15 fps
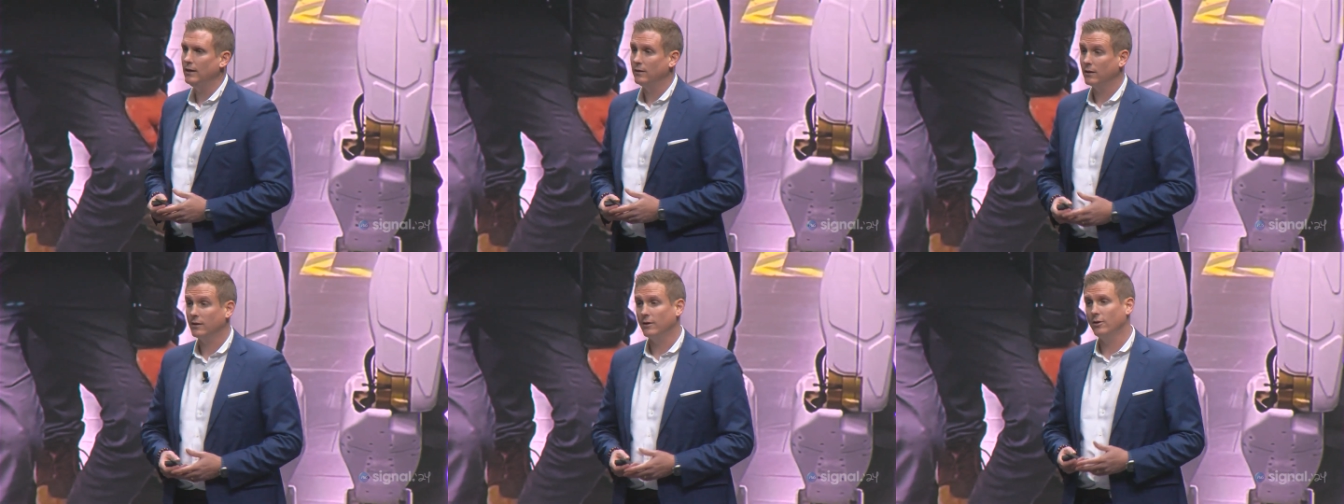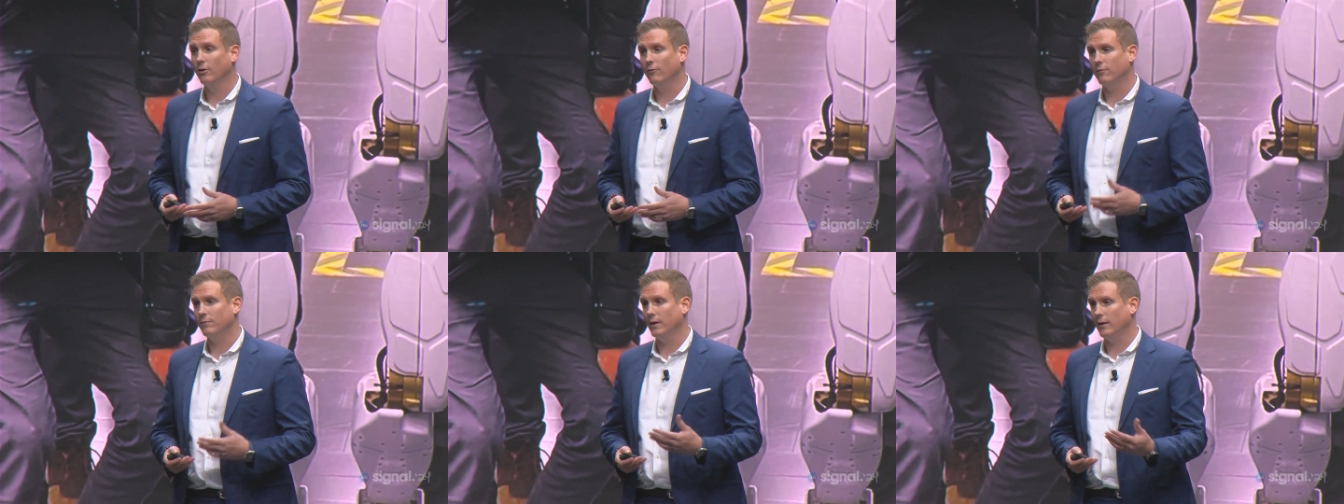that could go
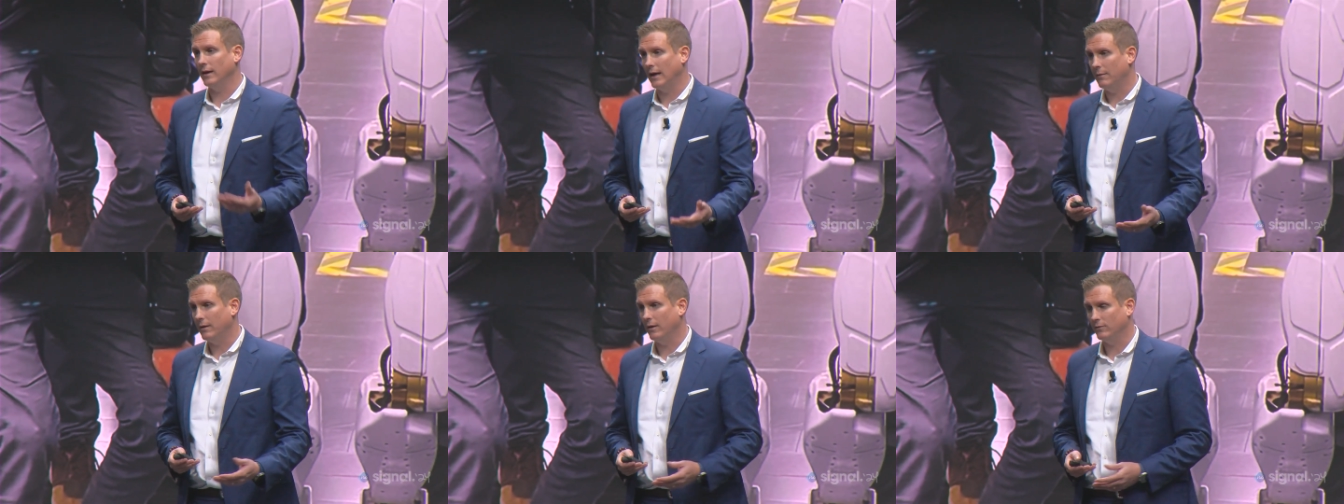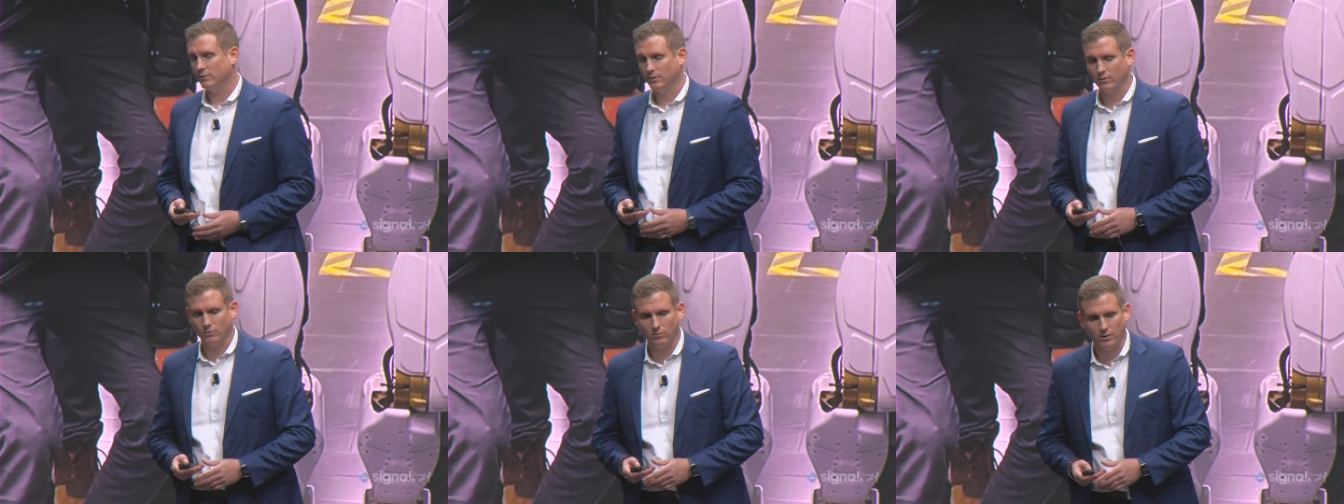from the lab out
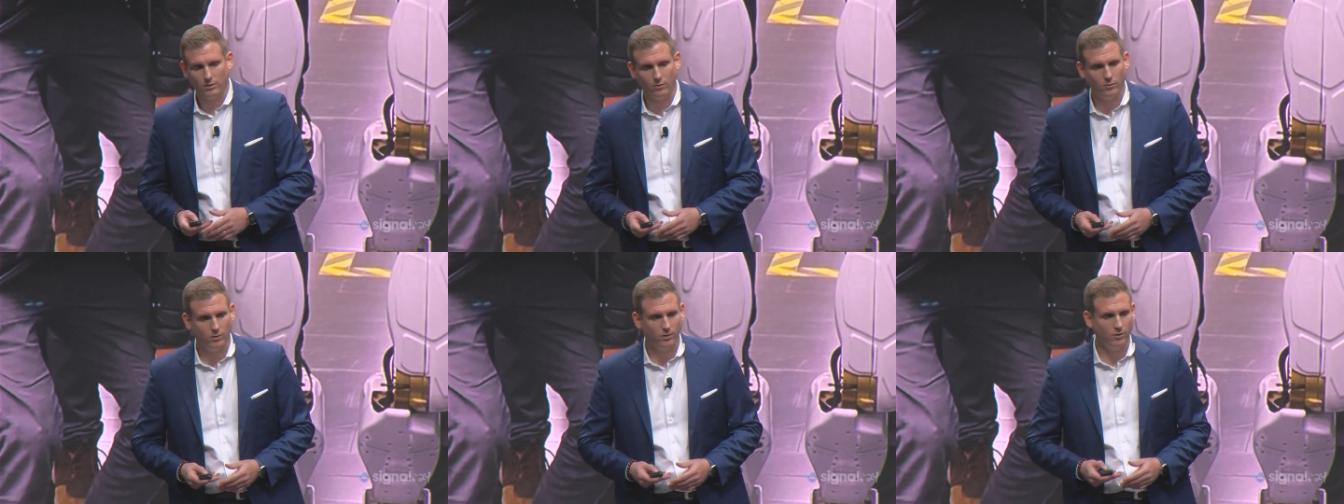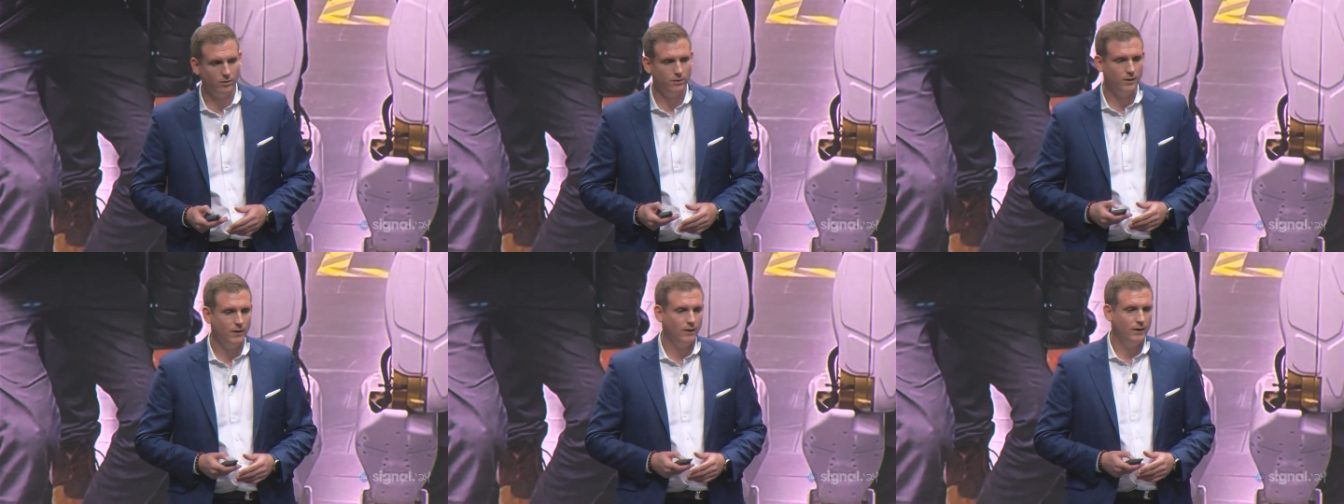into the real world.